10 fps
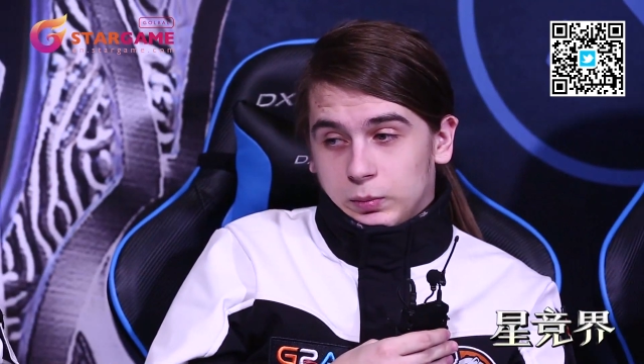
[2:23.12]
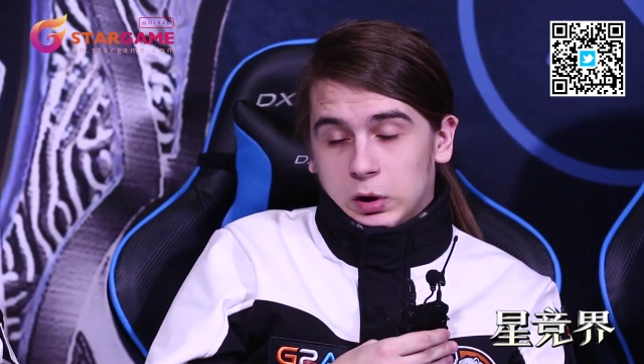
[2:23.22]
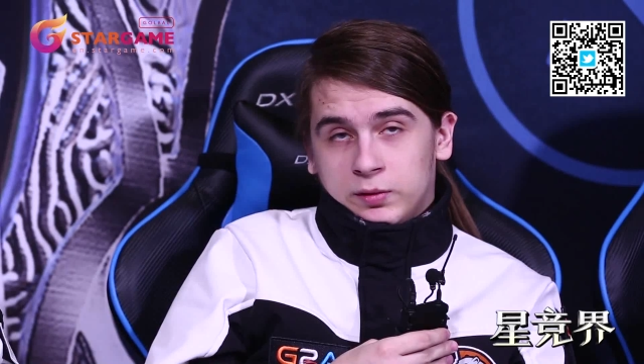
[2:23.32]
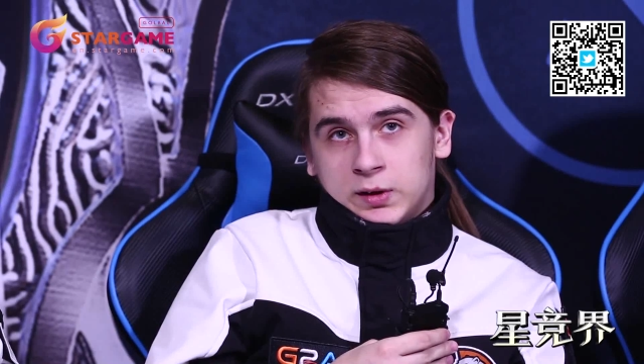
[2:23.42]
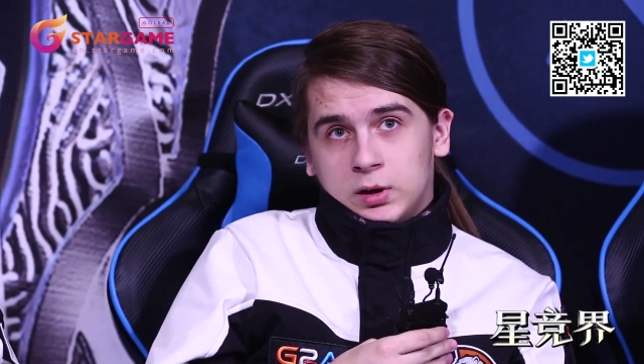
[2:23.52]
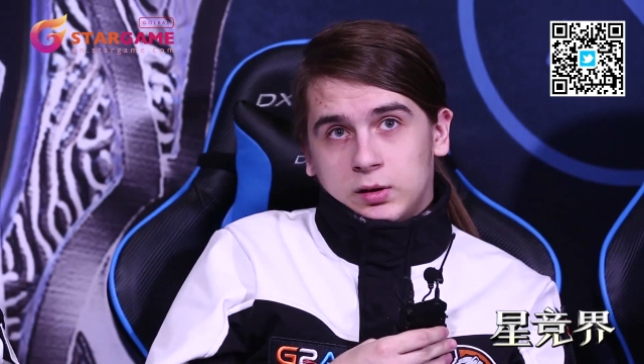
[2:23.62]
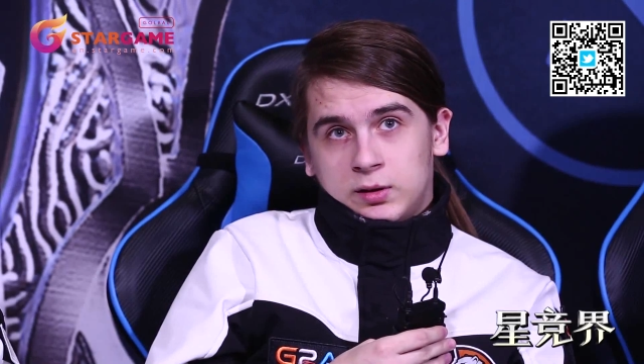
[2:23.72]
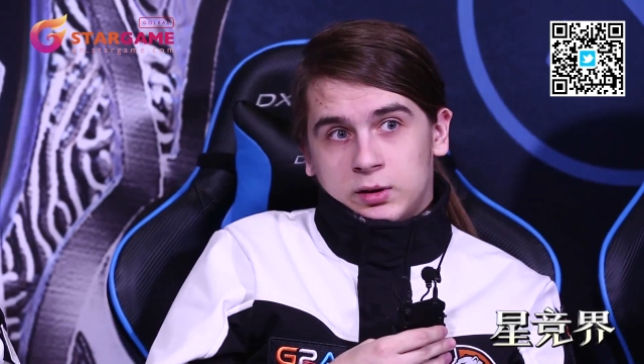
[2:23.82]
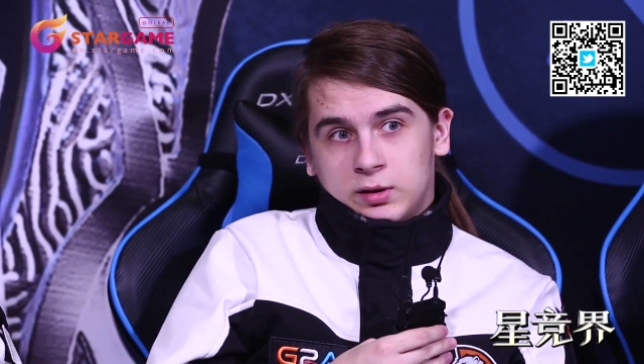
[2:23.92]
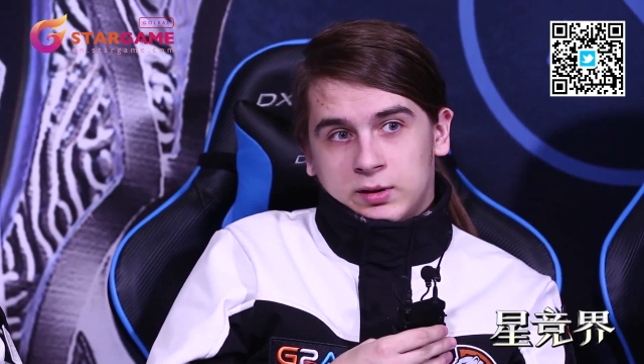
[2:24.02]
But
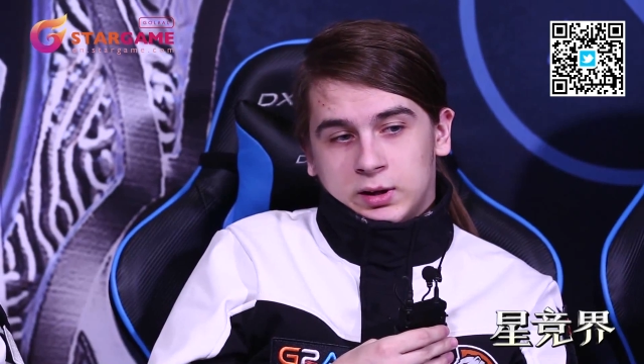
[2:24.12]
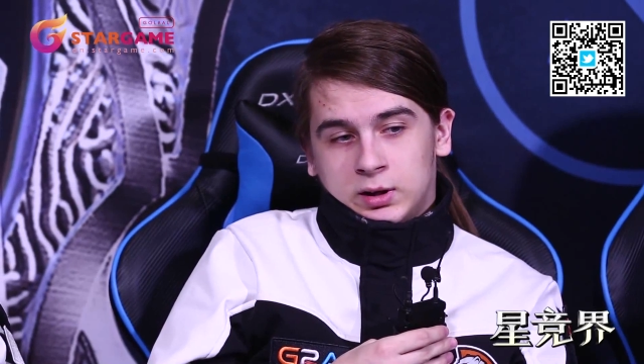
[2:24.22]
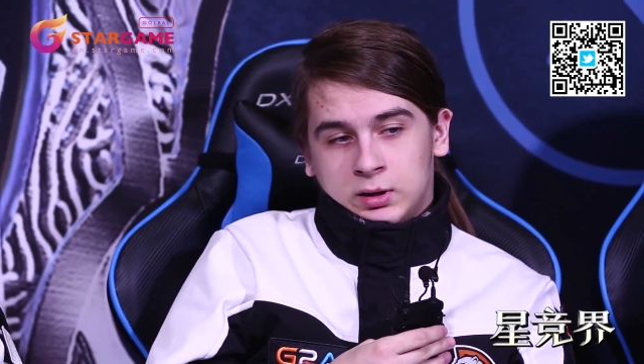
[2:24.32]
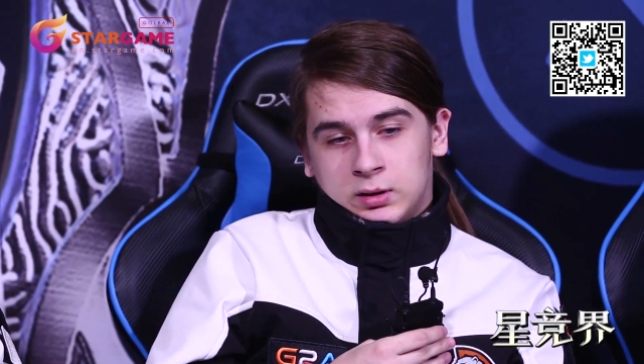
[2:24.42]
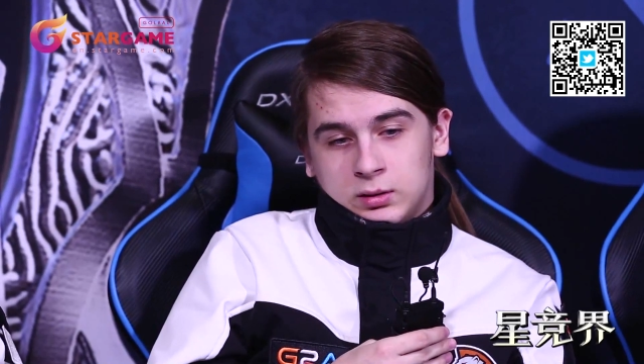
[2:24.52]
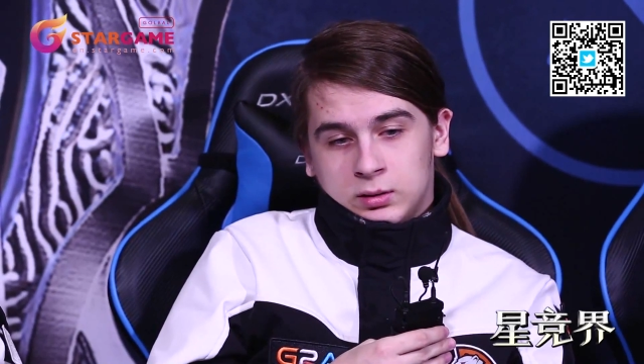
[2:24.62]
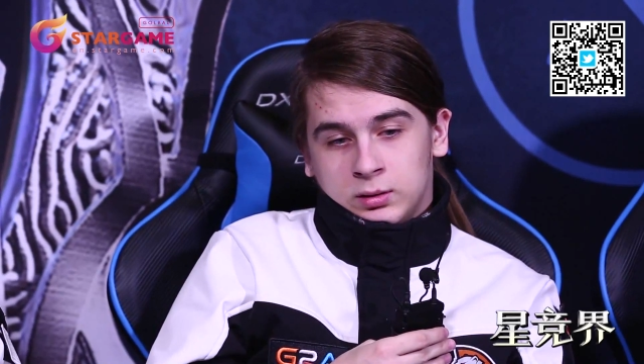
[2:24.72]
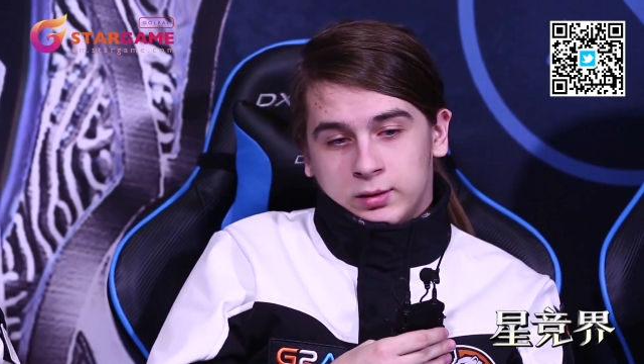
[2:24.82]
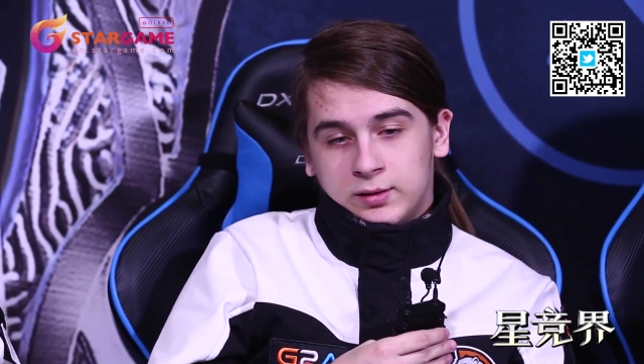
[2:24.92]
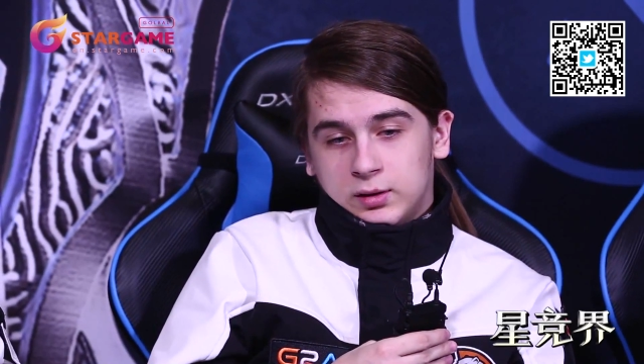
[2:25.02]
Silencer, it's like
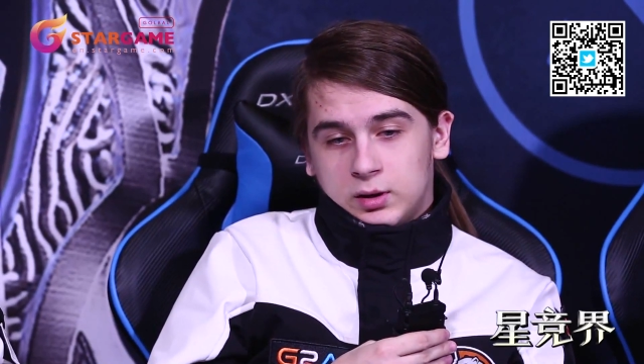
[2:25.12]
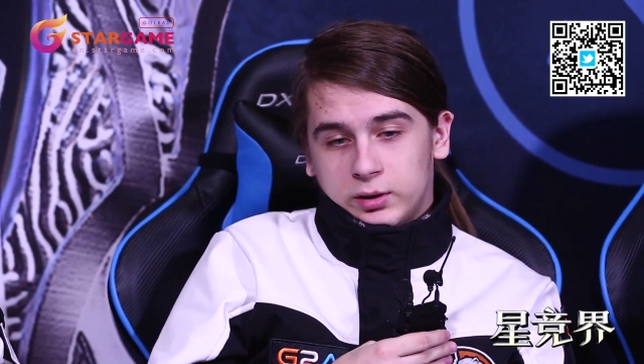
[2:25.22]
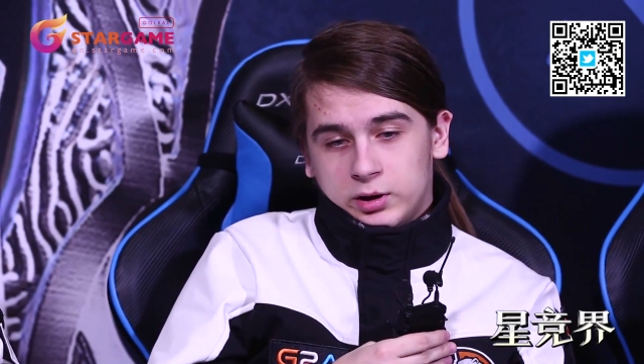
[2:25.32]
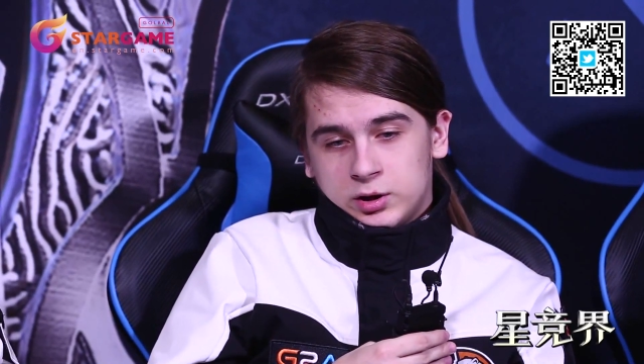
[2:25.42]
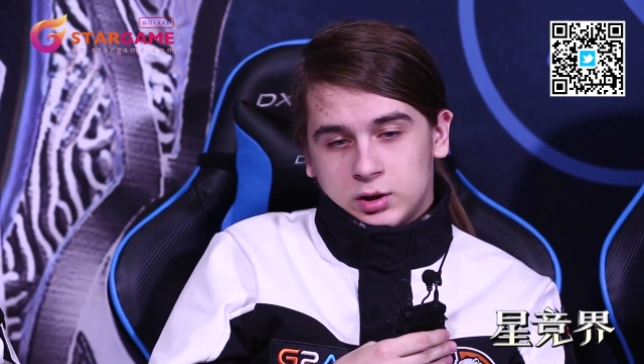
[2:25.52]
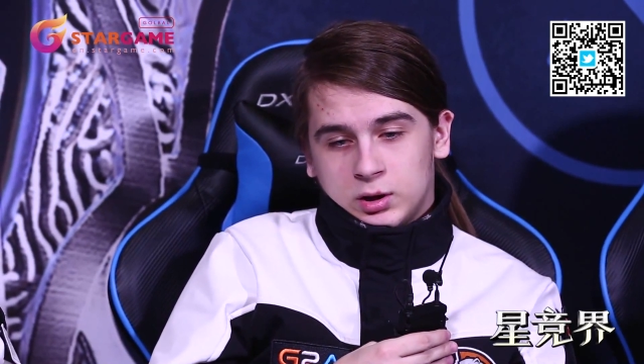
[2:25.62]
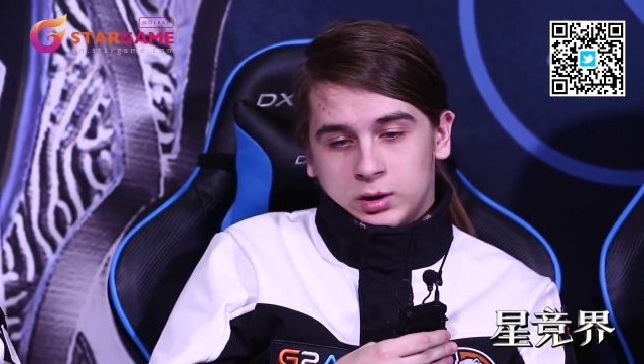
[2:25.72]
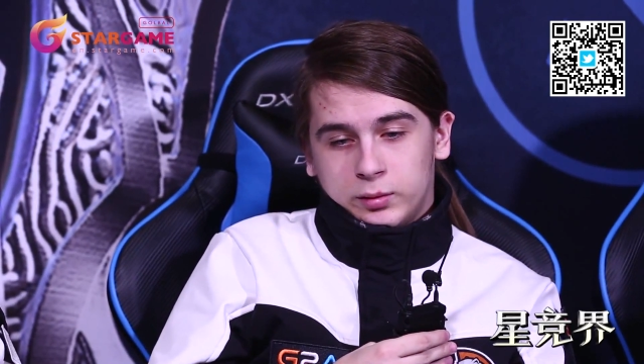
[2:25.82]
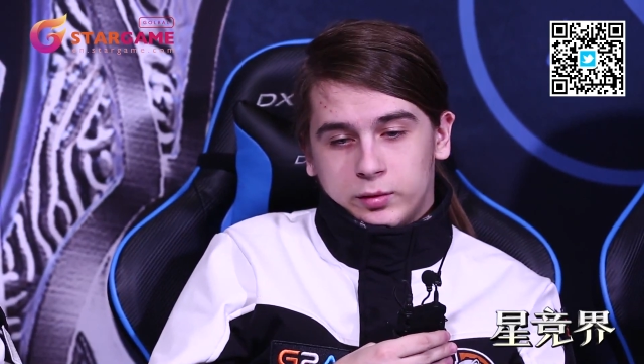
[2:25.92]
at the international,